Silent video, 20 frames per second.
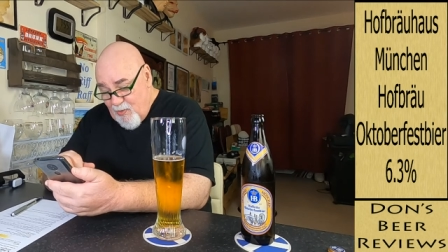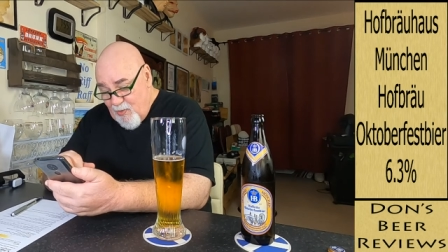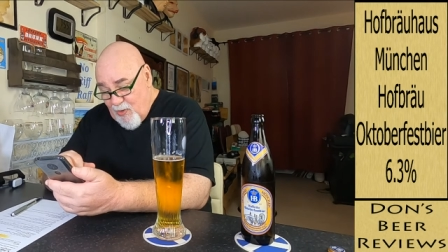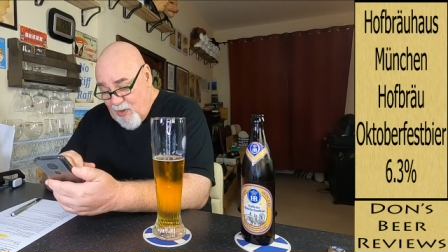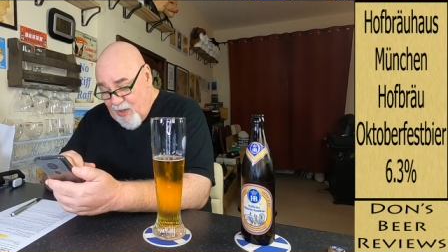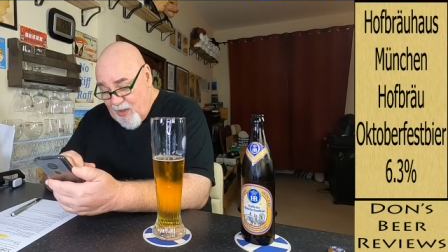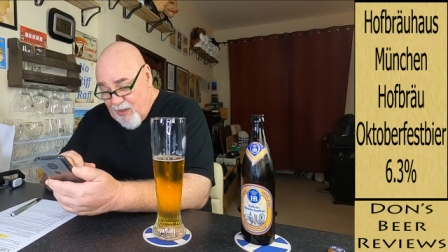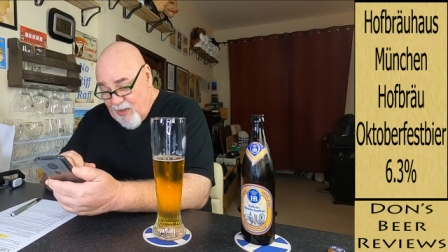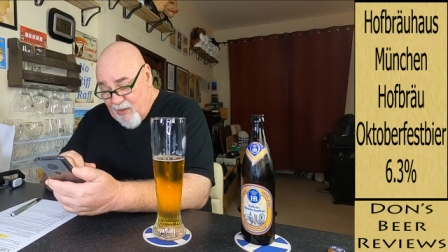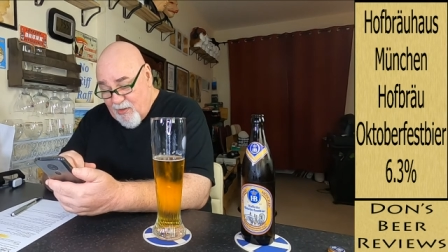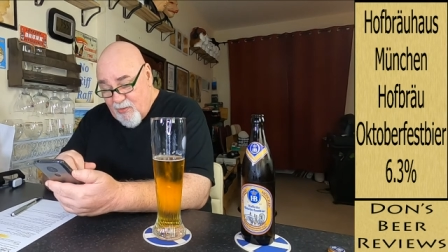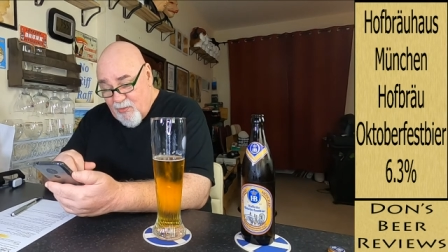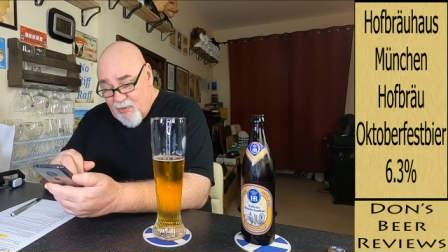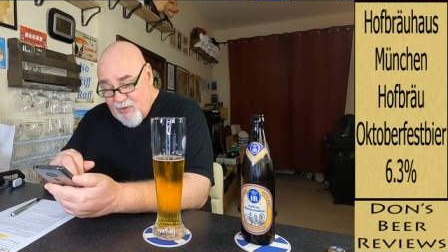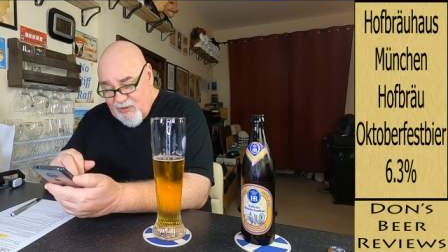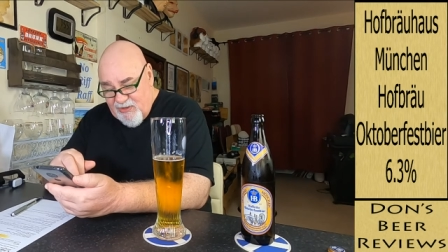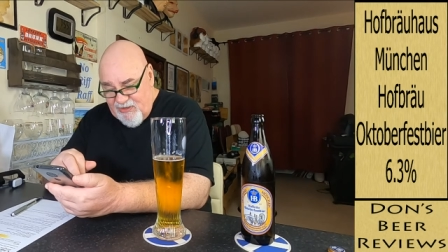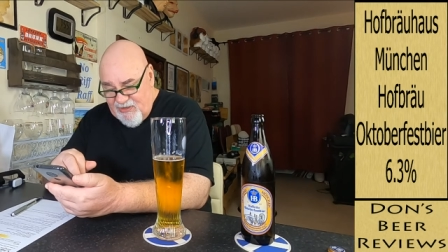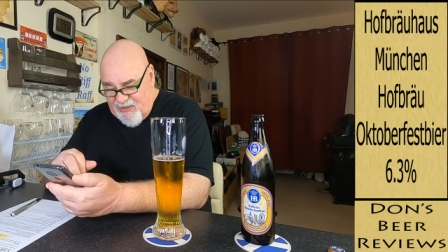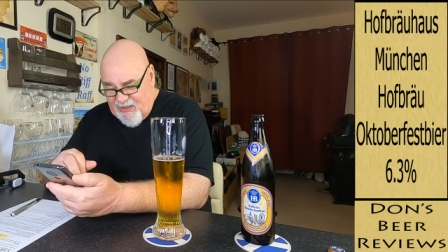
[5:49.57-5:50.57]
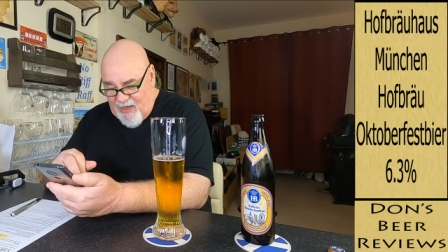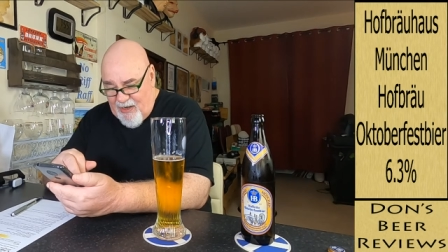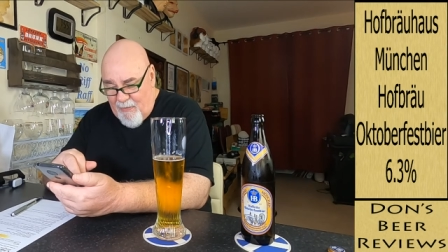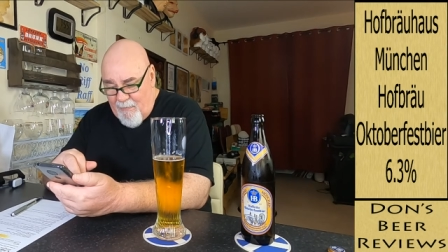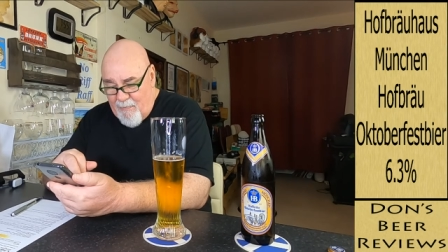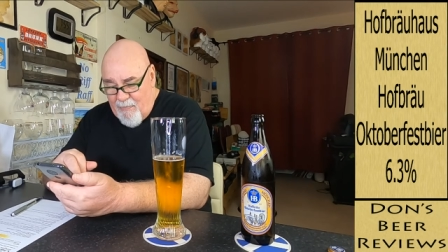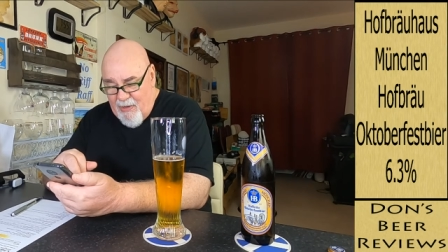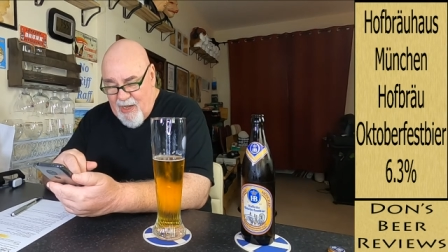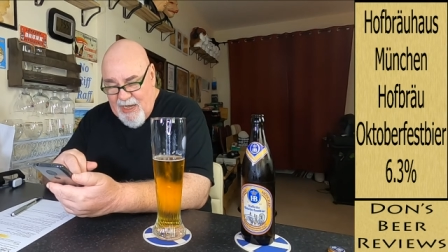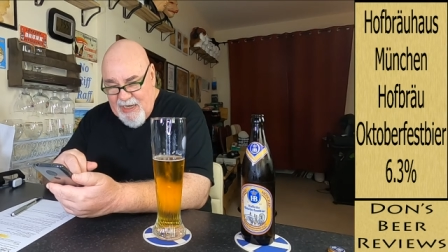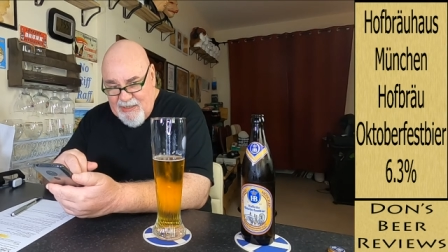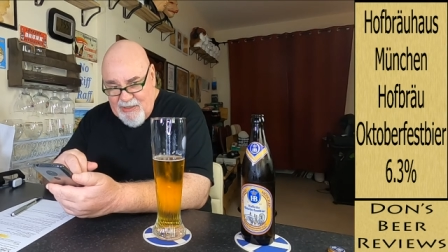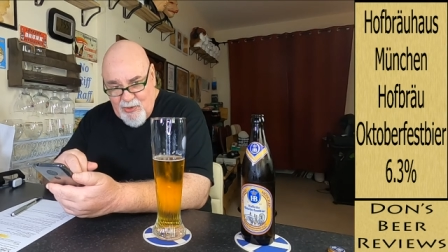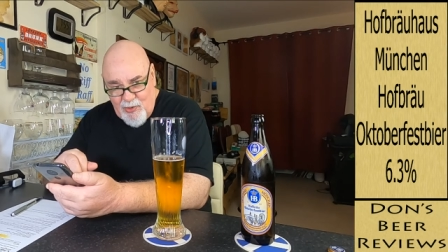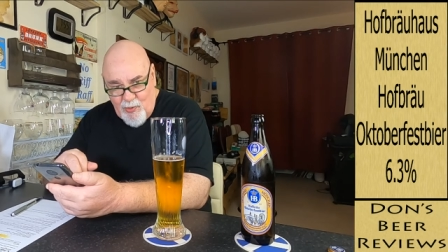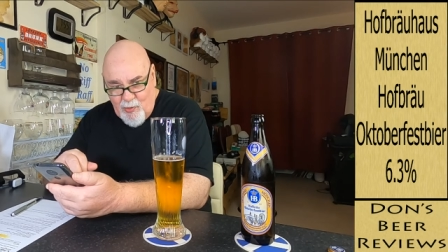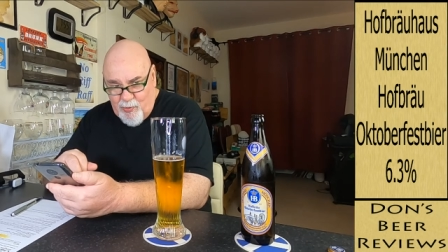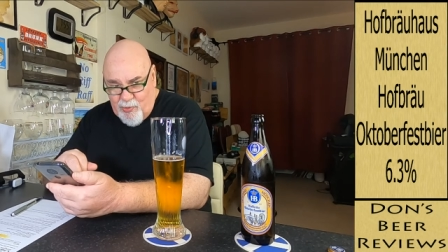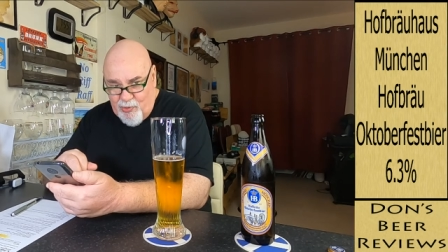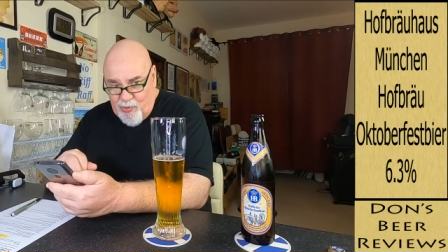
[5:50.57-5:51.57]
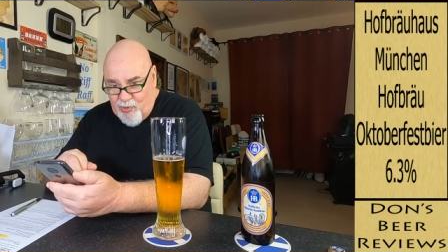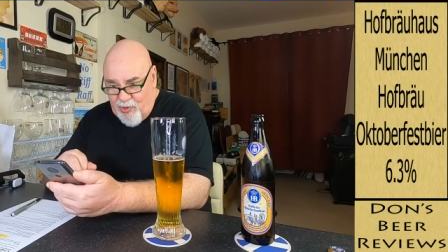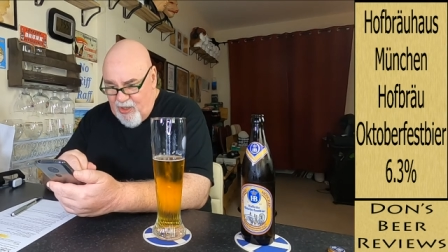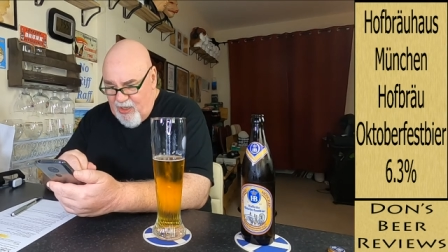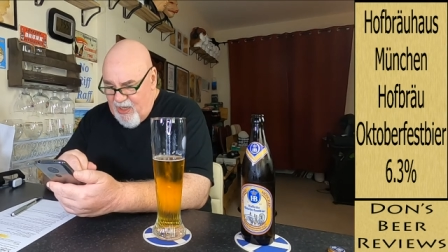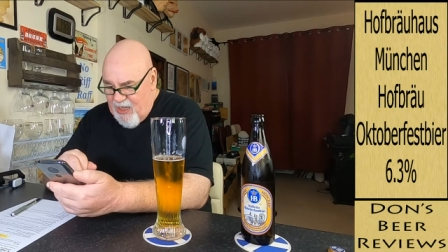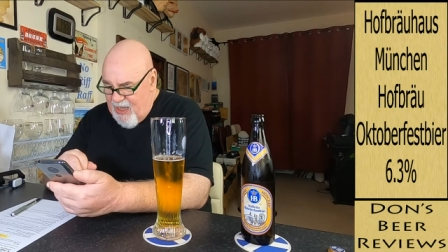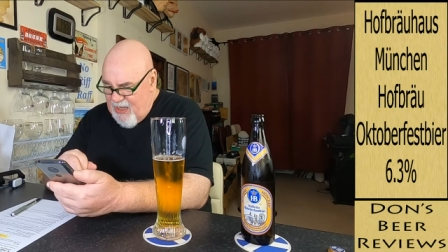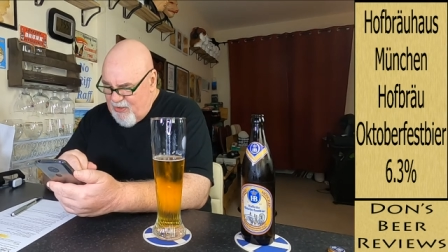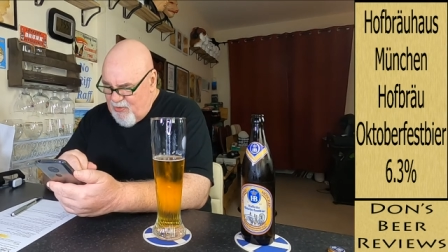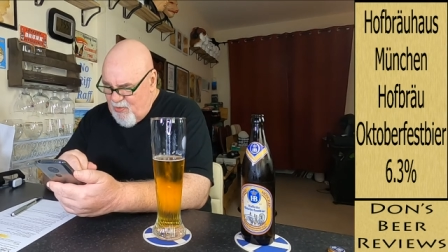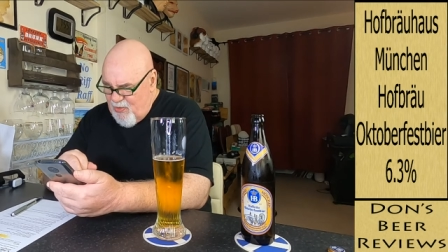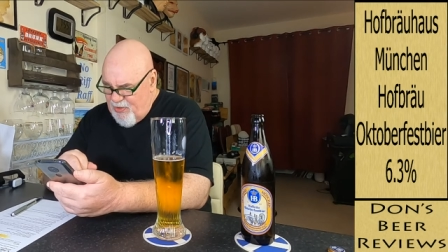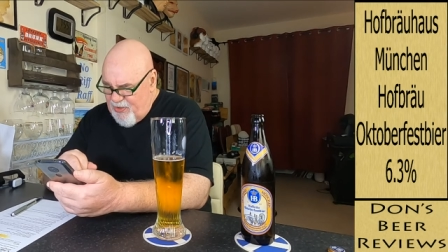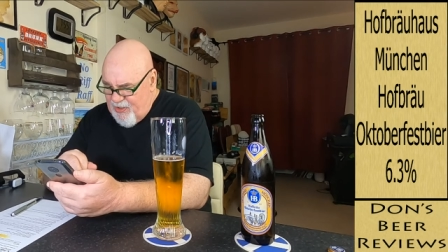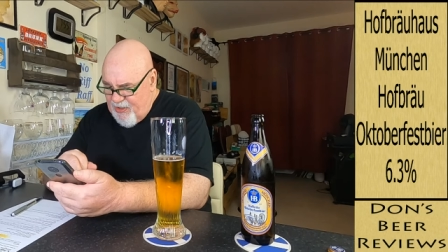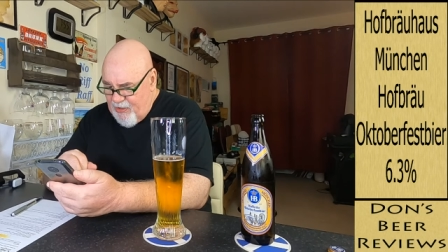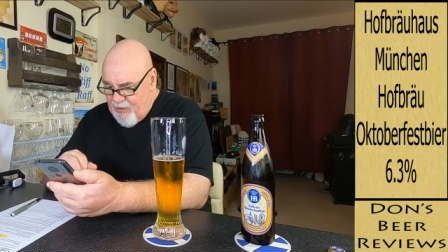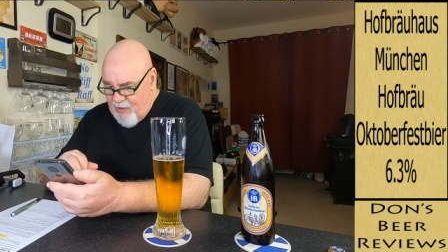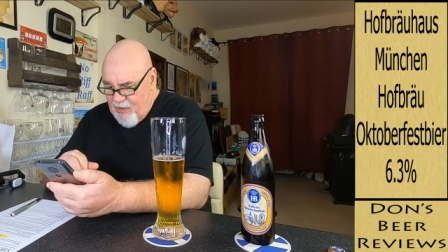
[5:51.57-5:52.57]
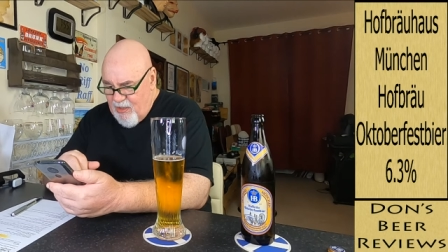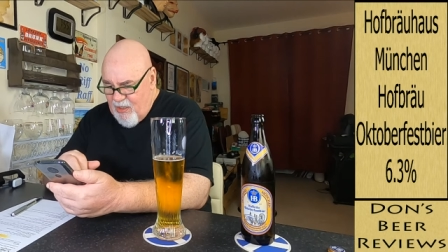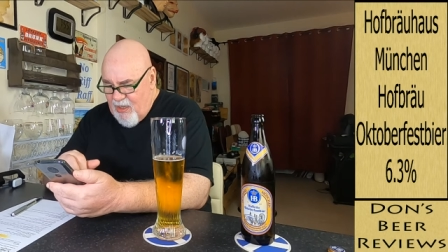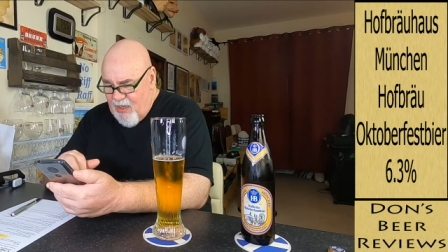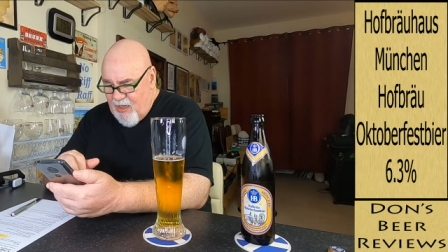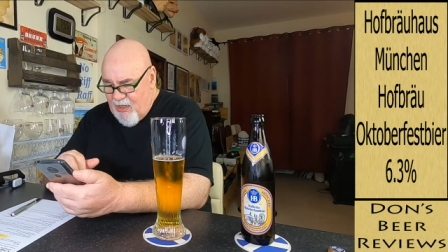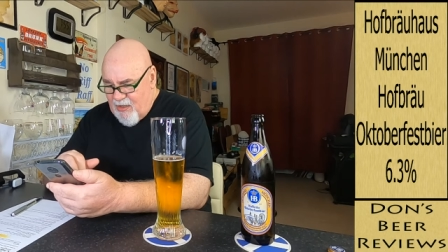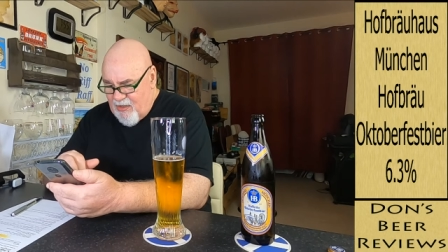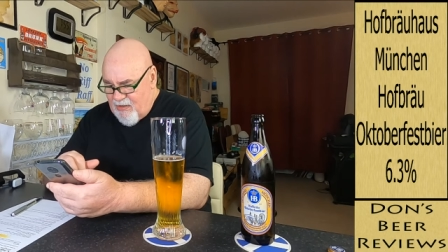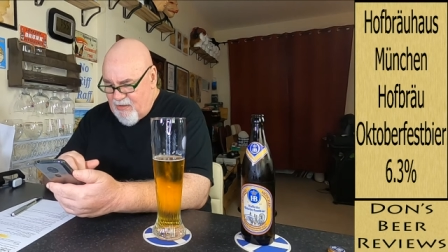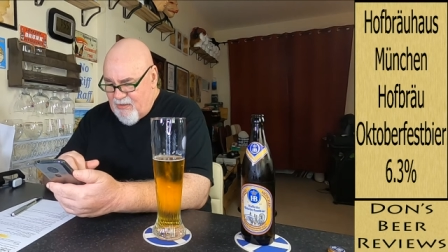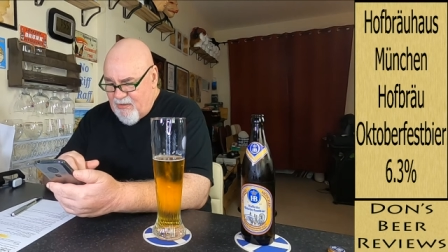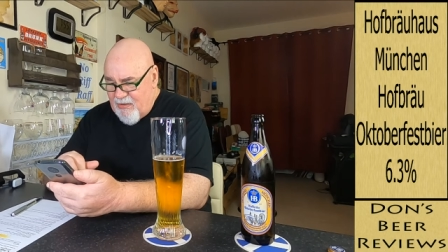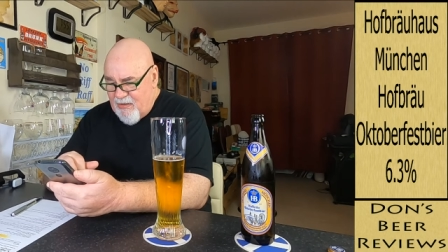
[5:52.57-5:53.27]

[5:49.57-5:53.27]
Who are, oh, this is a microbrewery. I don't think they are.